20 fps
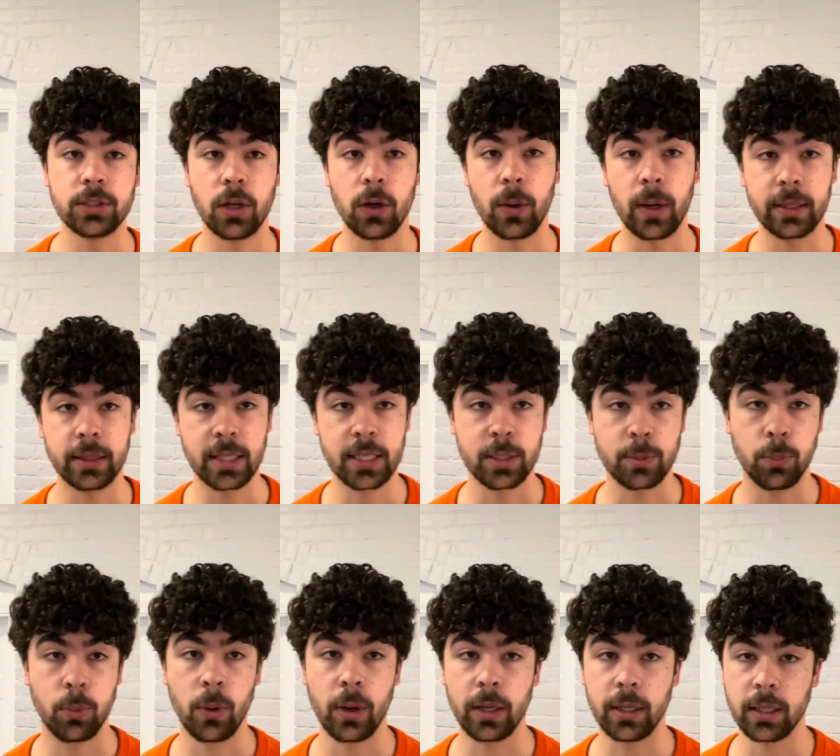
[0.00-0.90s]
at this
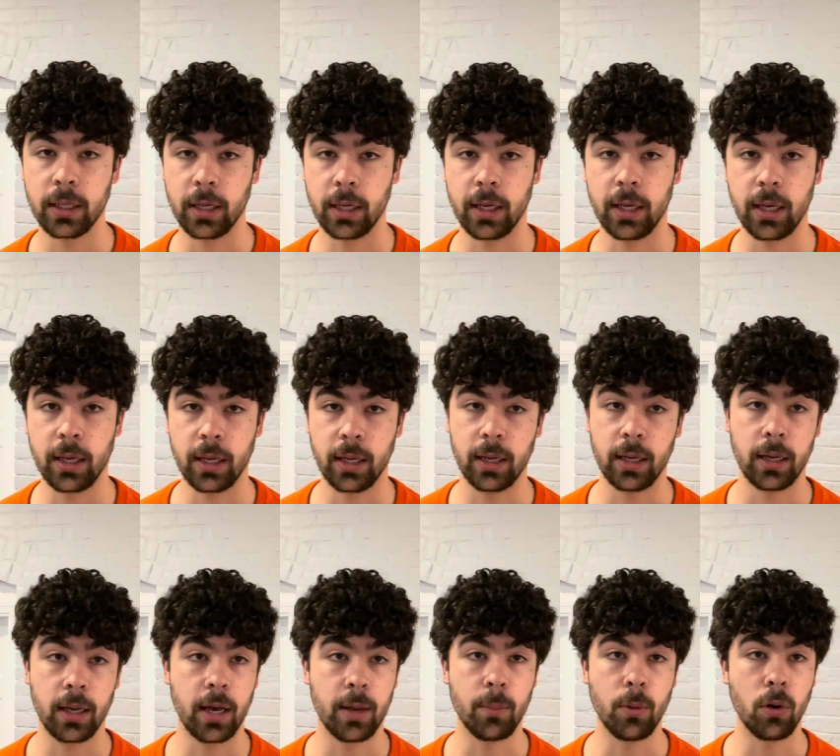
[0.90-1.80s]
point, uh,
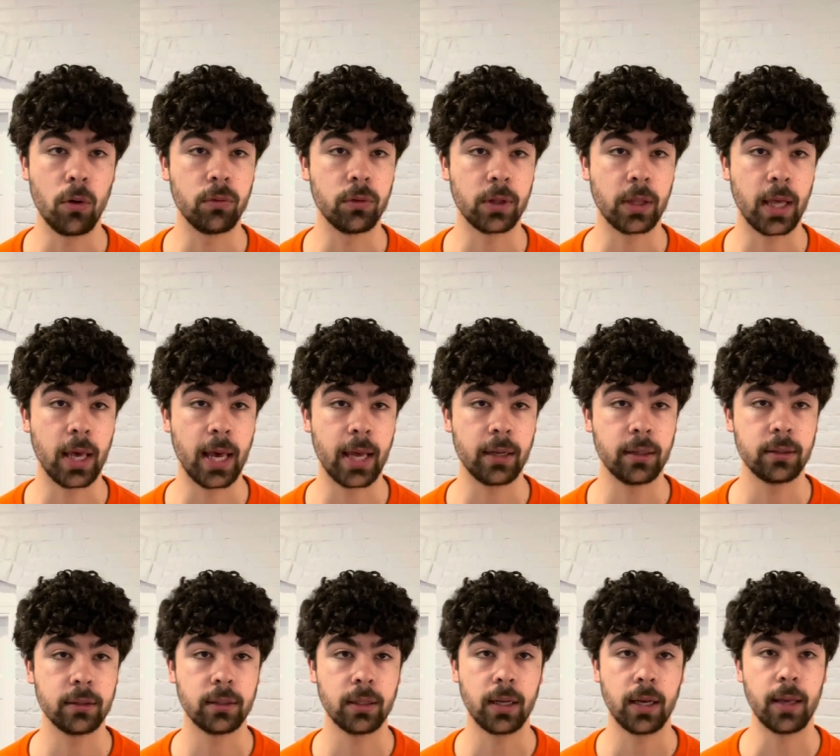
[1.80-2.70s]
I'm over that.
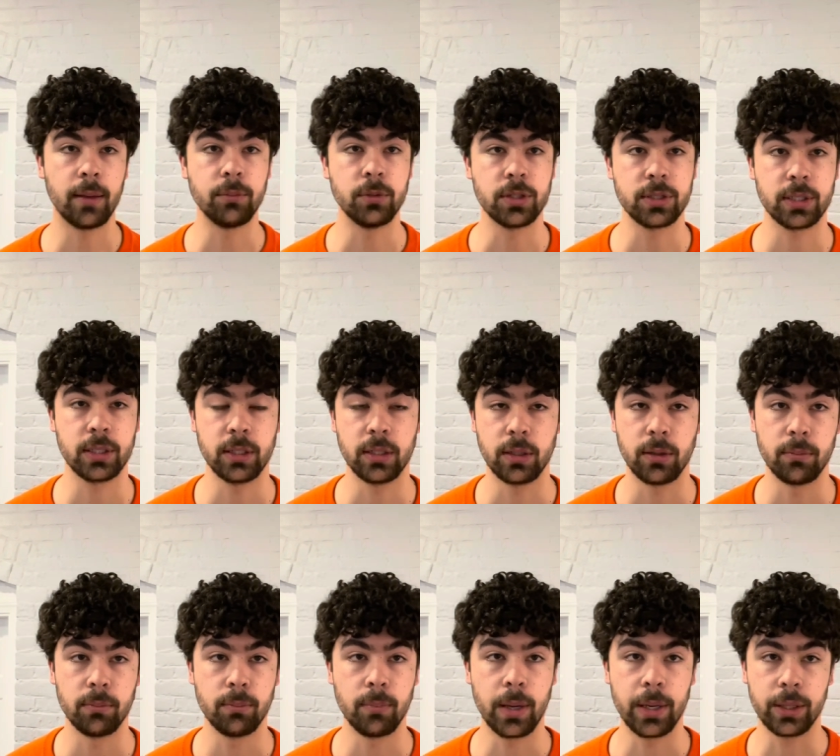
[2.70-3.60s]
I'm just gonna
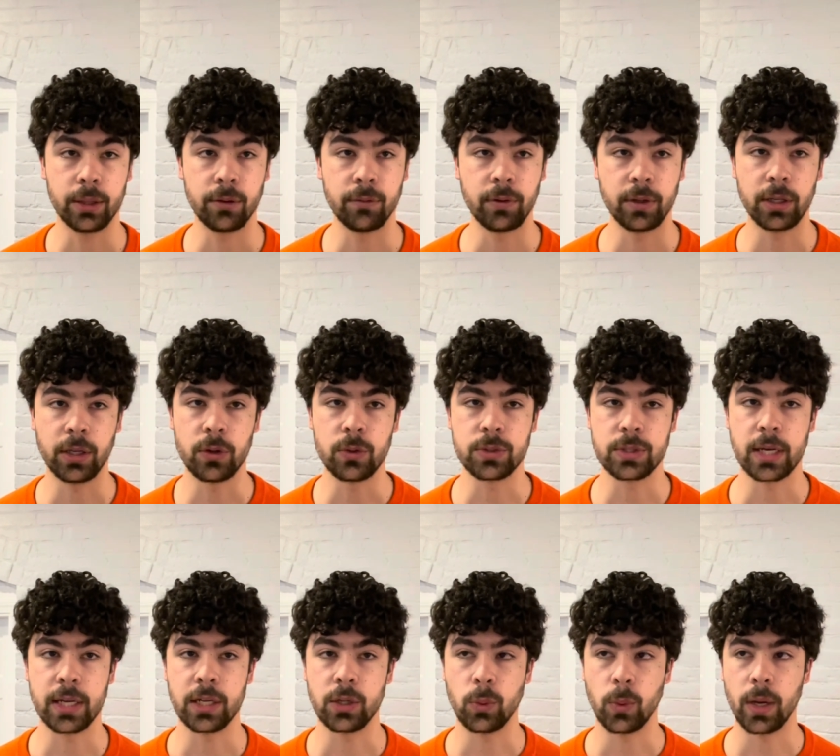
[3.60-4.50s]
make the videos
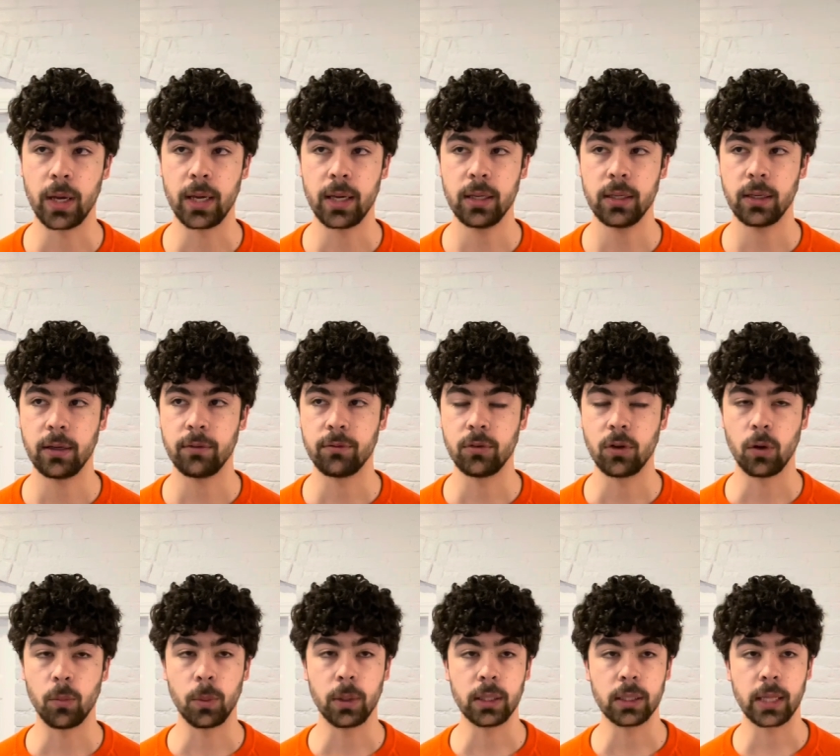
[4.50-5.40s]
anyway. If
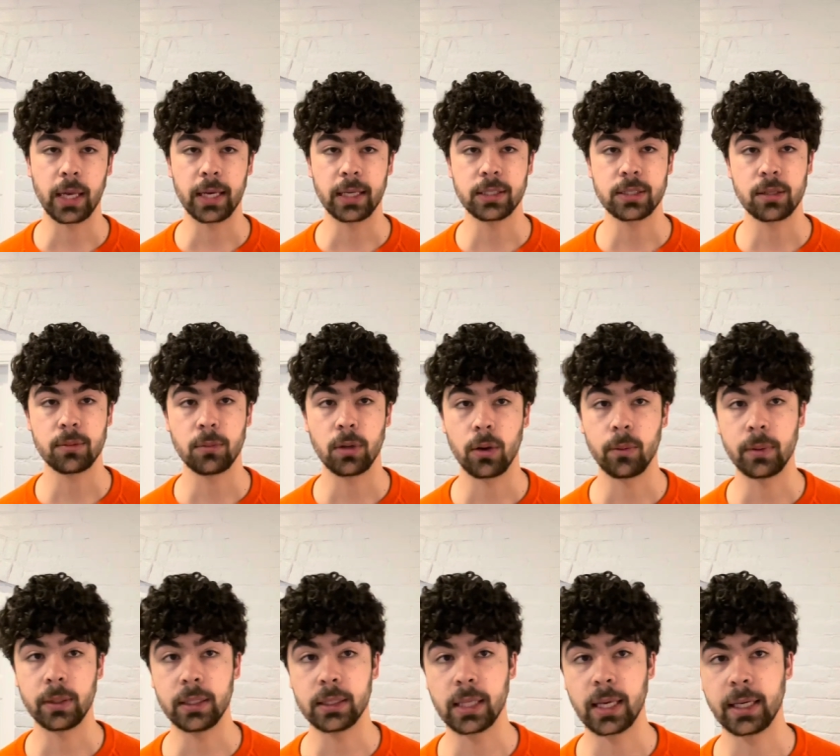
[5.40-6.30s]
nobody likes them,
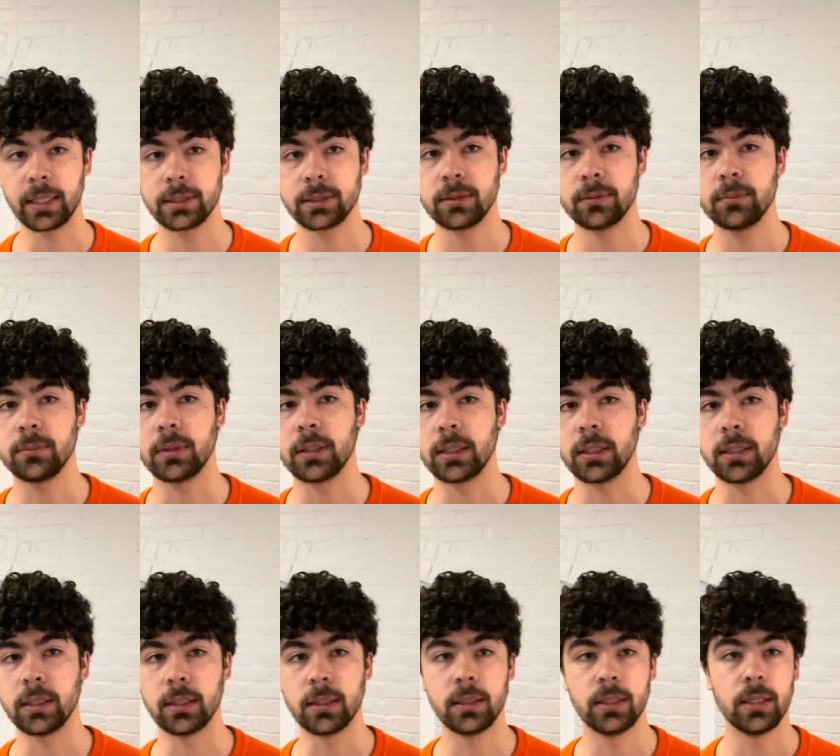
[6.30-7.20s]
nobody likes them, but
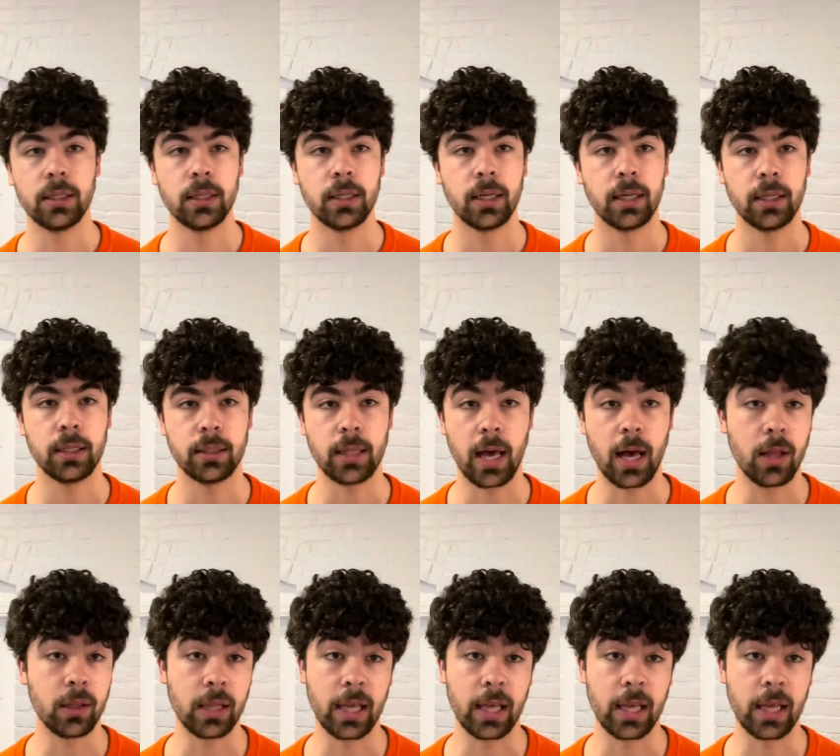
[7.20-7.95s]
uh, I'll like